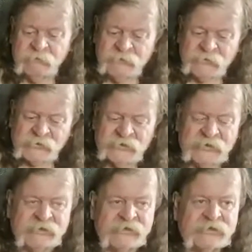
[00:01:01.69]
Partially
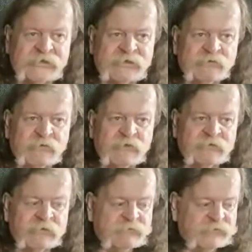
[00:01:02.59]
successful as
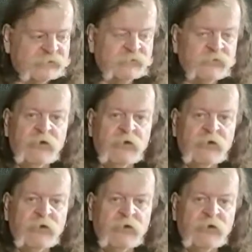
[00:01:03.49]
I'm still,